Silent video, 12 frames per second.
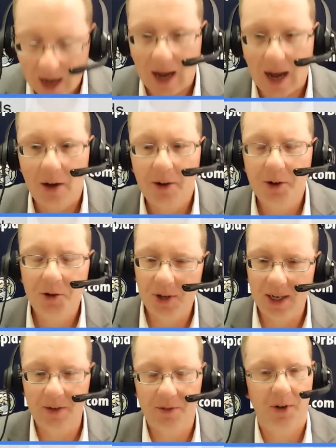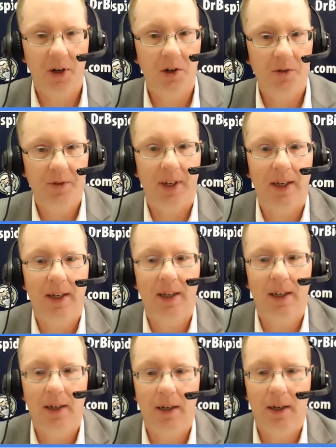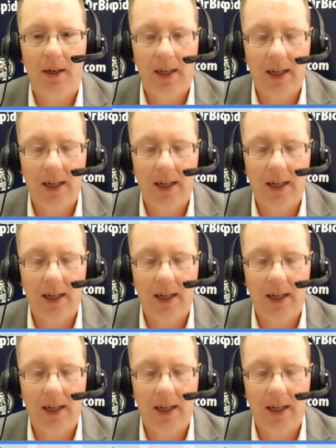How did you get involved in